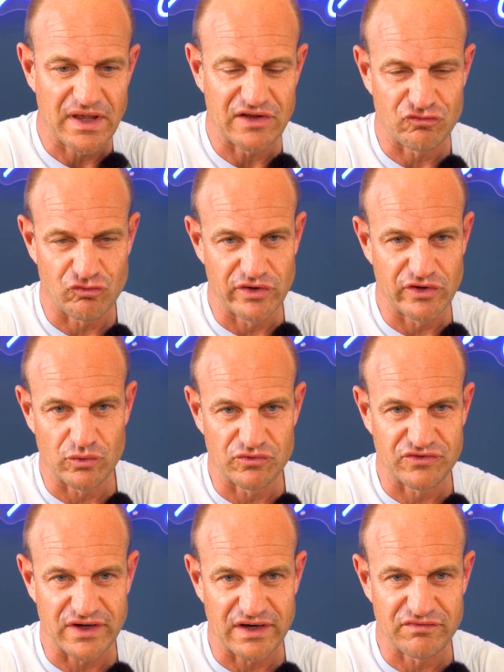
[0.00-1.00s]
It's really
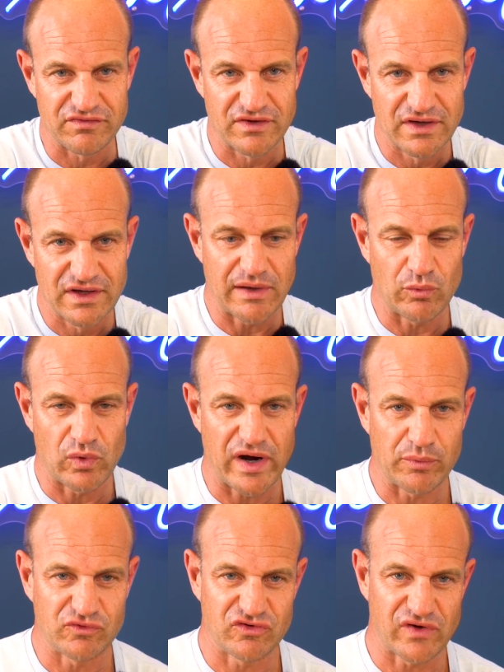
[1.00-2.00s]
cool stuff. And
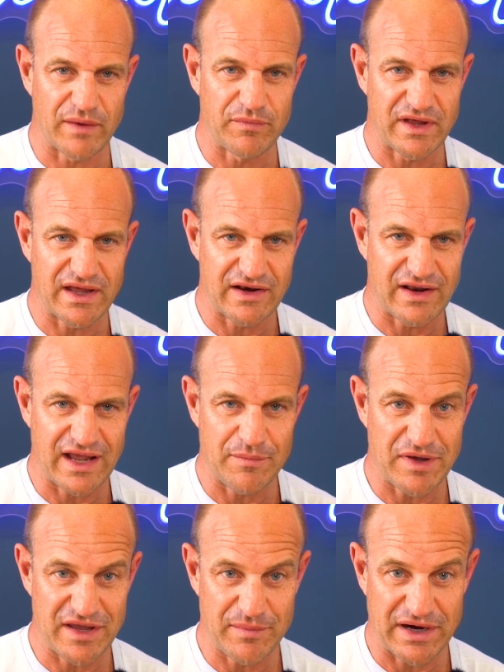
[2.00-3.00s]
we're able to grab their
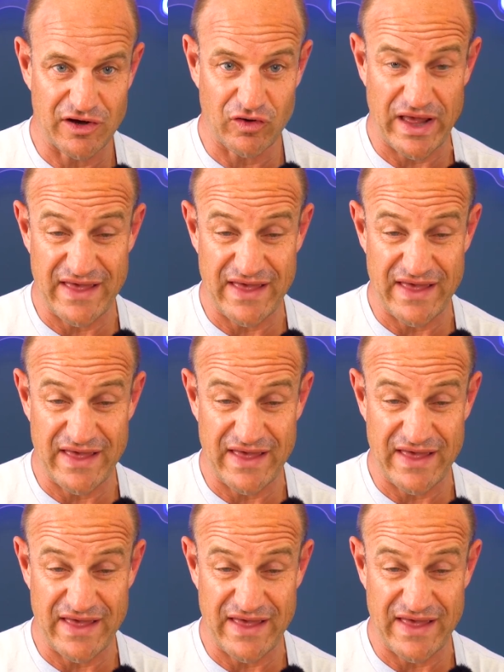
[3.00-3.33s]
name, email,